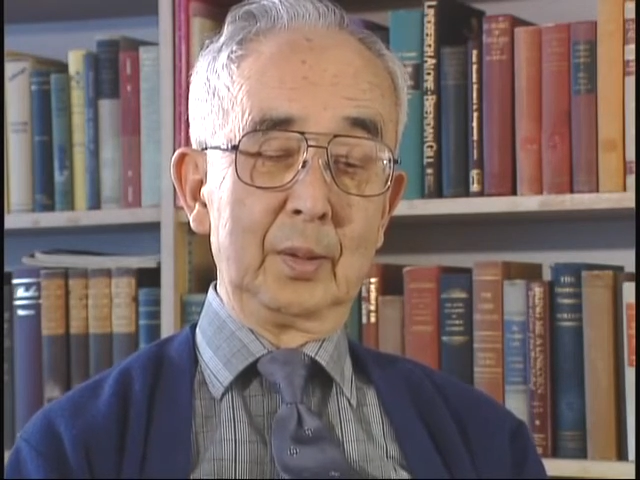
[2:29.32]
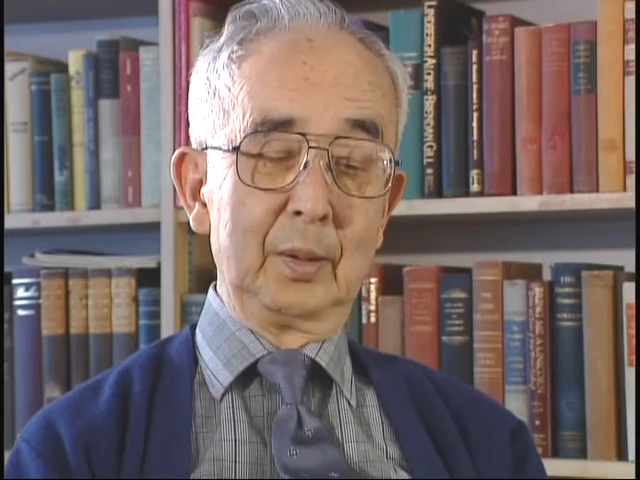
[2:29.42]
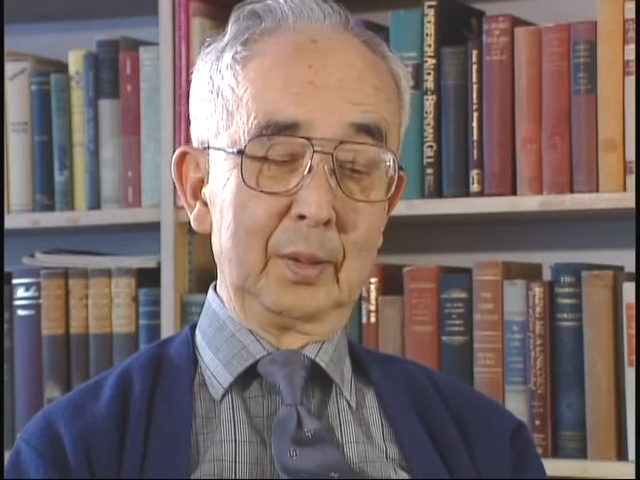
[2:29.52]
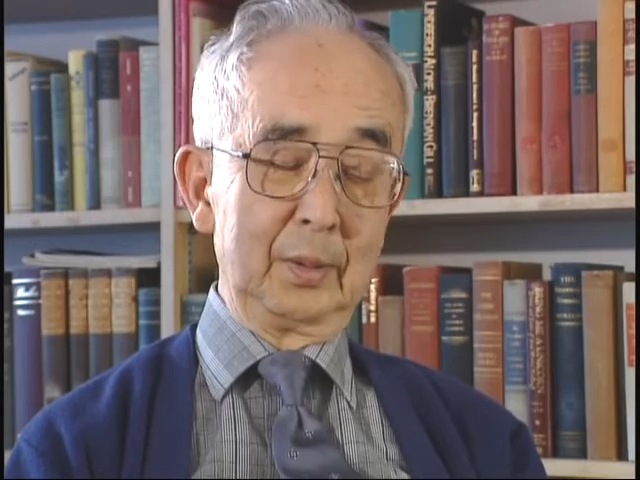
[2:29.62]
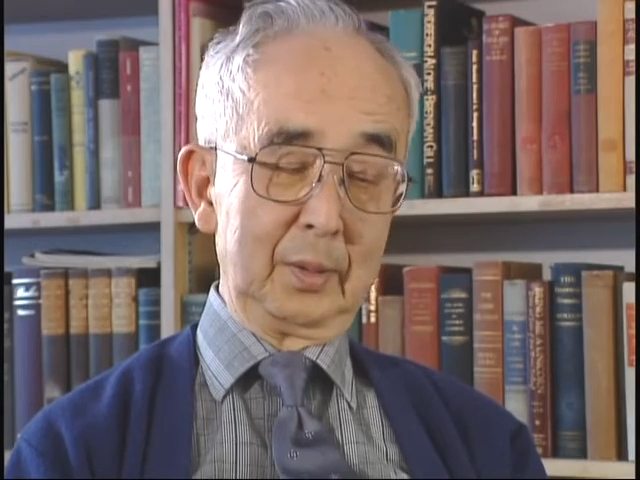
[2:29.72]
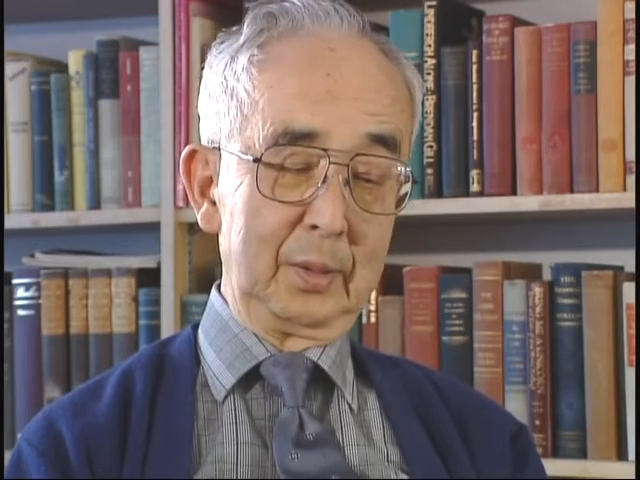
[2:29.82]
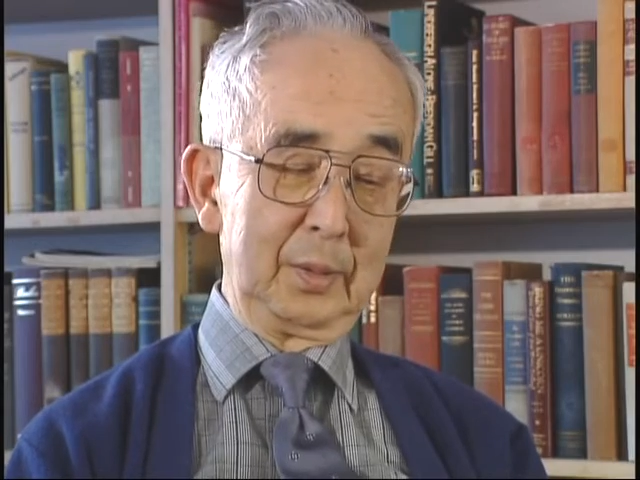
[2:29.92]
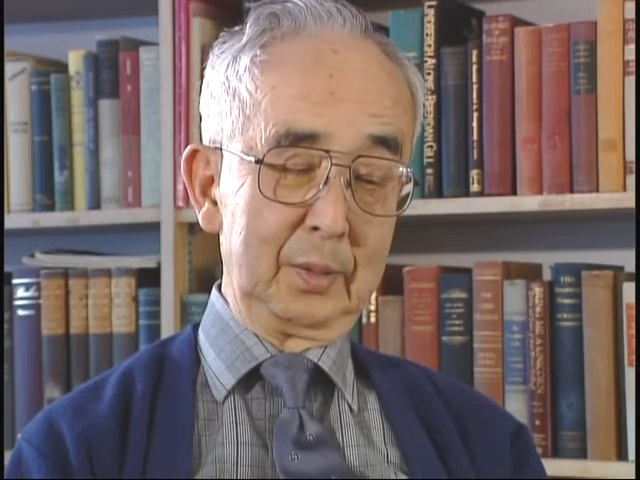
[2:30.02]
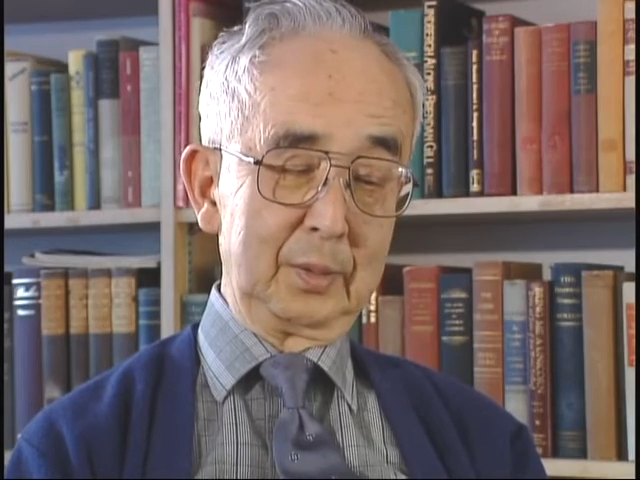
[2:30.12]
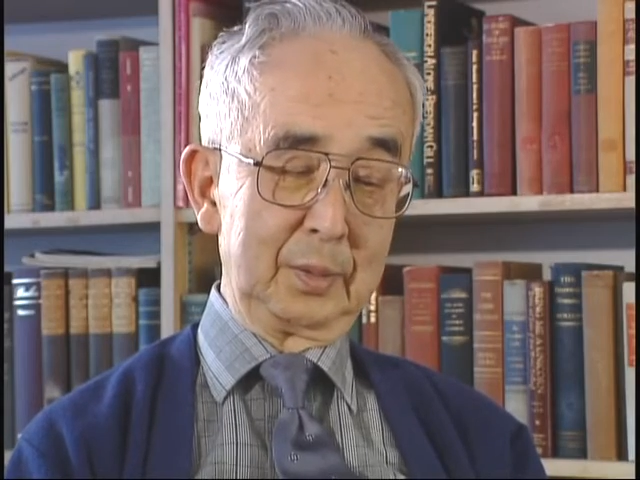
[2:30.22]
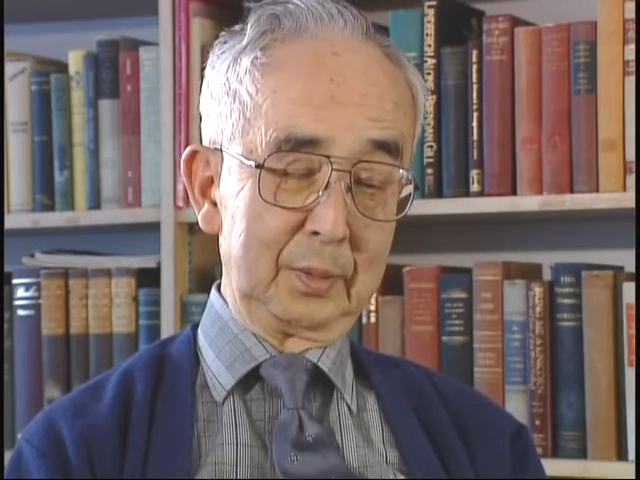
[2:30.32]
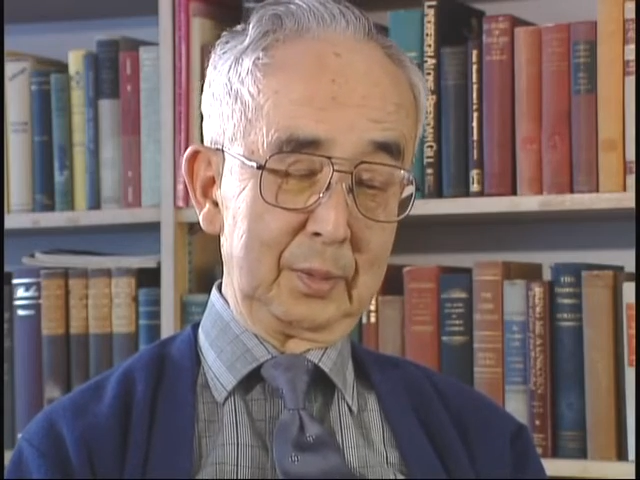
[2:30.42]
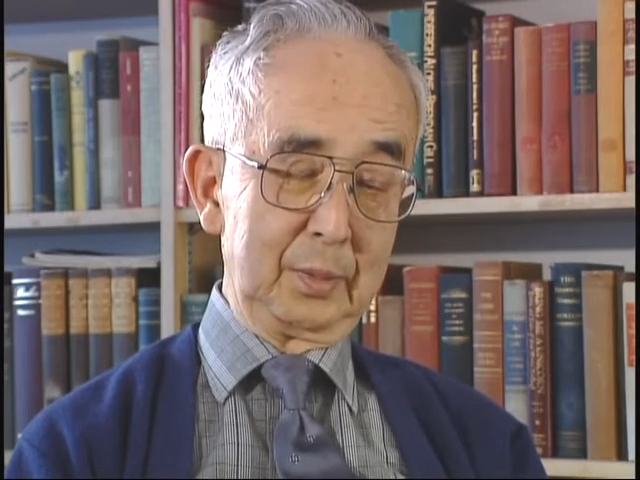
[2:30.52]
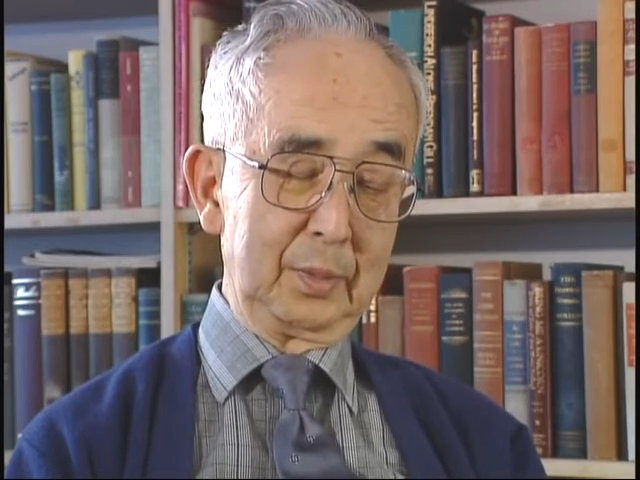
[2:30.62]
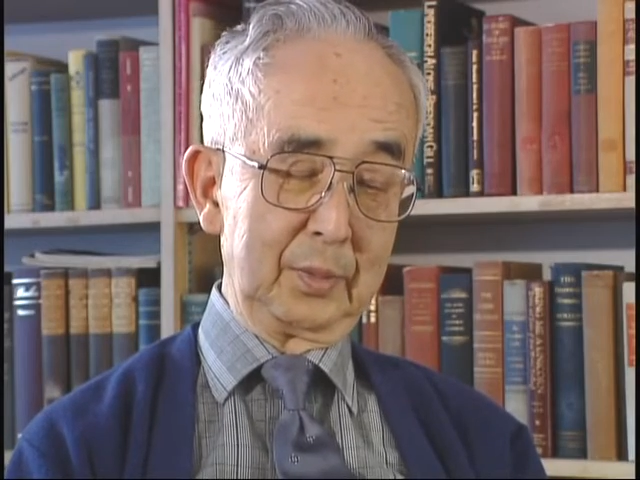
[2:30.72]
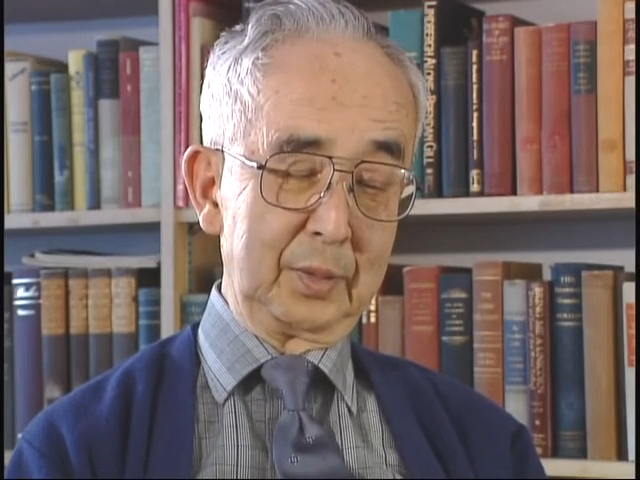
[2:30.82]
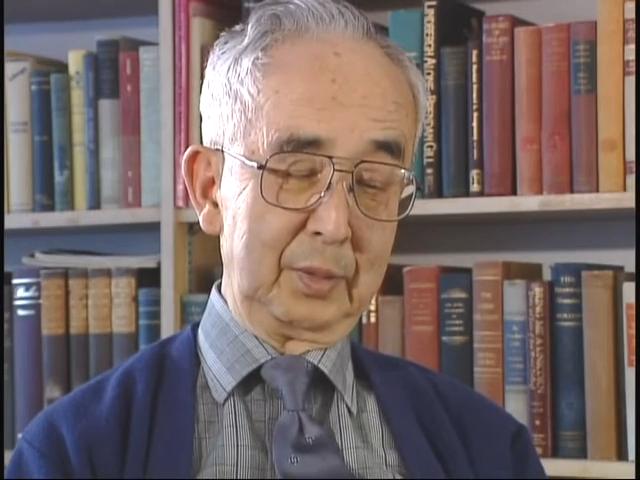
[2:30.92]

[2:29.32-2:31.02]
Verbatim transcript: And uh, so they